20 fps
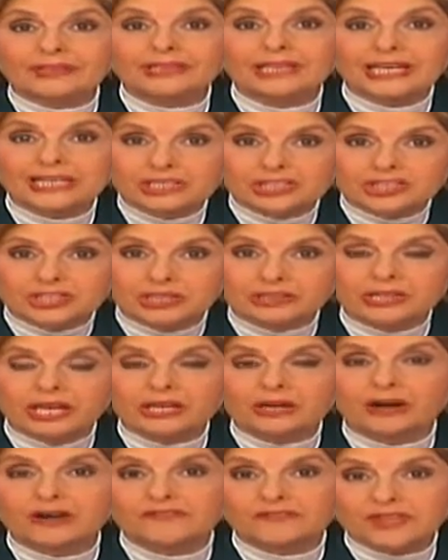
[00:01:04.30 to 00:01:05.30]
alleged that
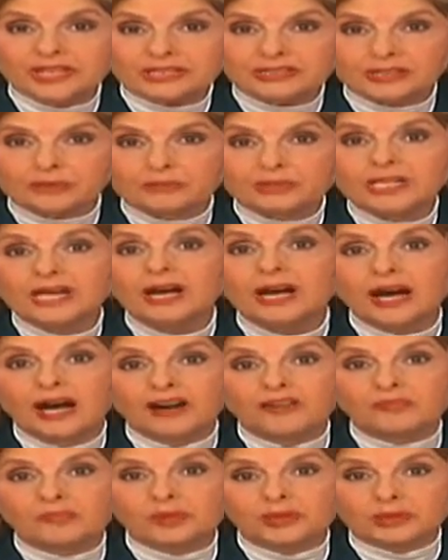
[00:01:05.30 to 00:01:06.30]
they are victims
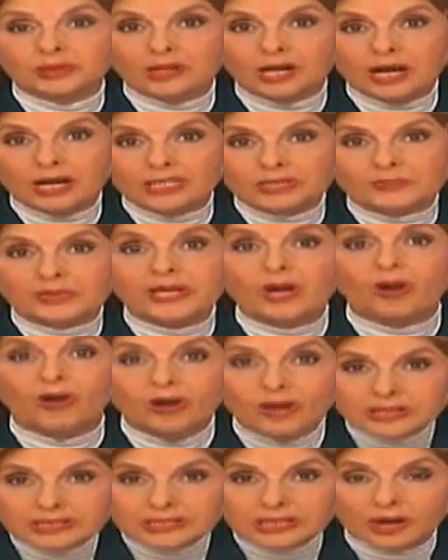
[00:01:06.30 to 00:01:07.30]
of Bill Cosby.
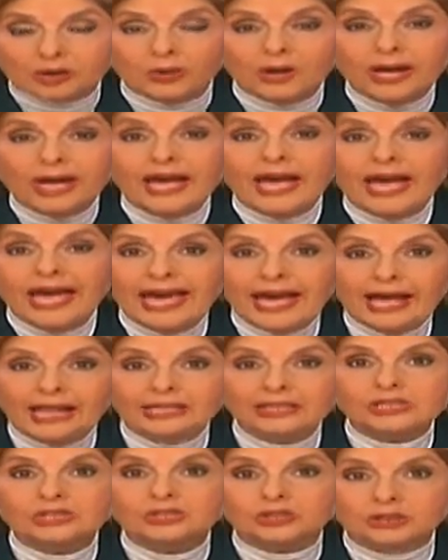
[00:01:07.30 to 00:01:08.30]
Also,
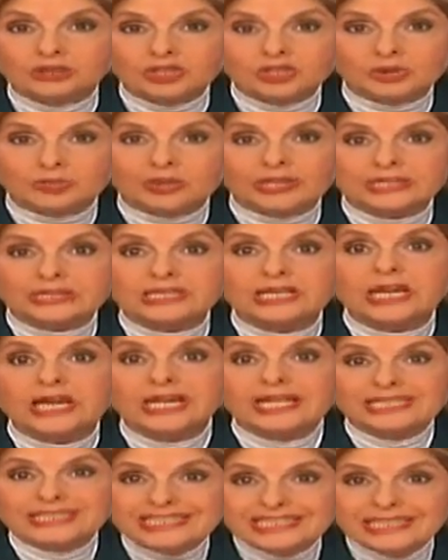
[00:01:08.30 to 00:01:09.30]
Alan Dershowitz
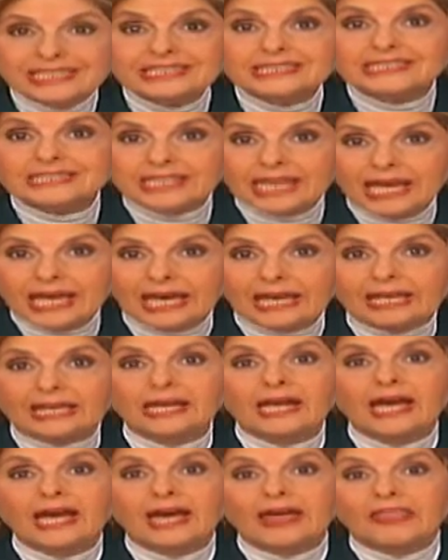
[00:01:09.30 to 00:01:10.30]
did
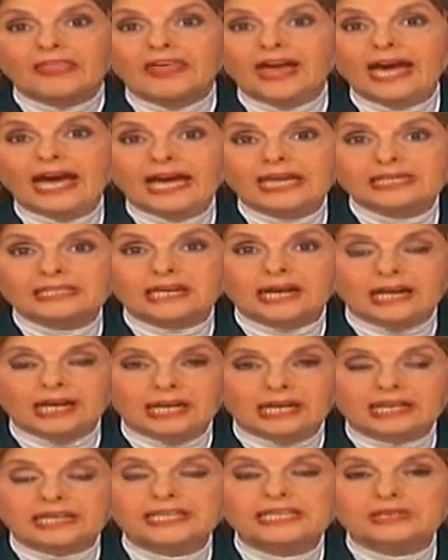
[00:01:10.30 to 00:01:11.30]
say that
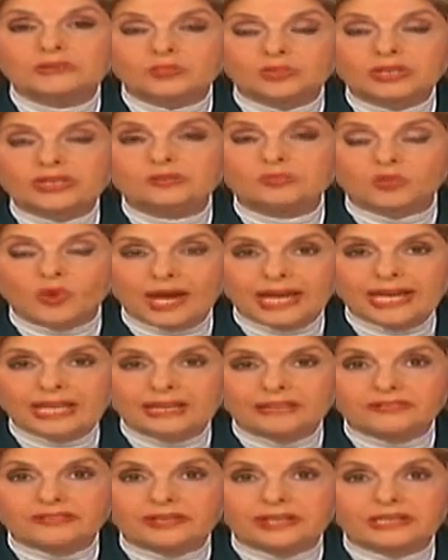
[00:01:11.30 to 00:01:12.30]
he would
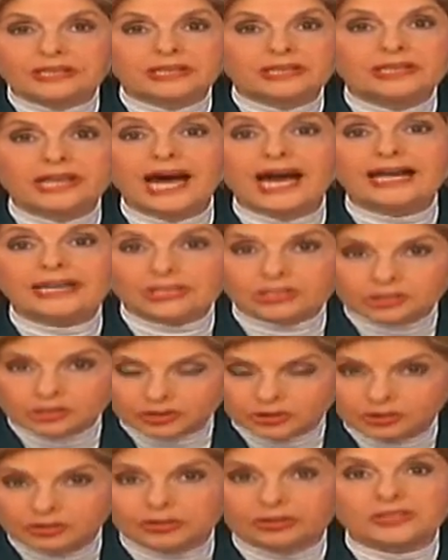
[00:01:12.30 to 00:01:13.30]
waive and not
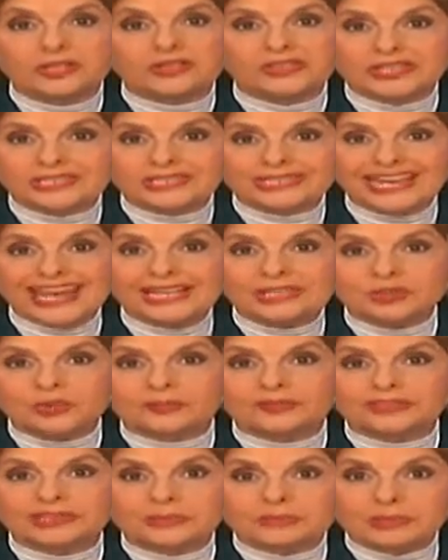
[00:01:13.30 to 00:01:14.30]
assert the statute
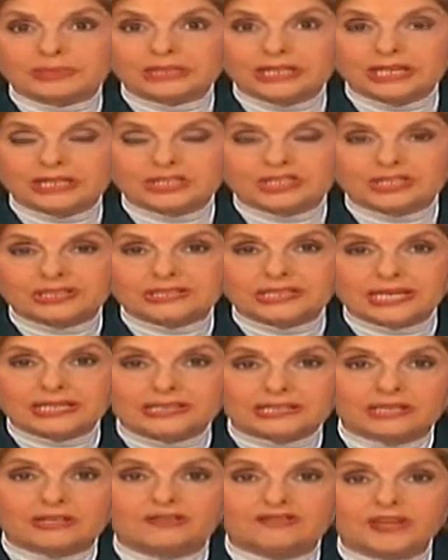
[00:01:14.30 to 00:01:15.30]
of limitations
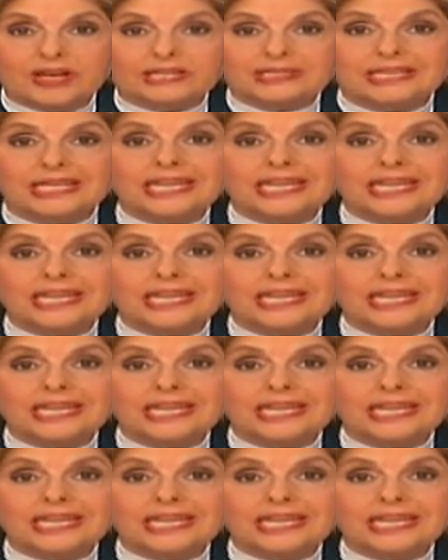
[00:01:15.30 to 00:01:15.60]
as a defense.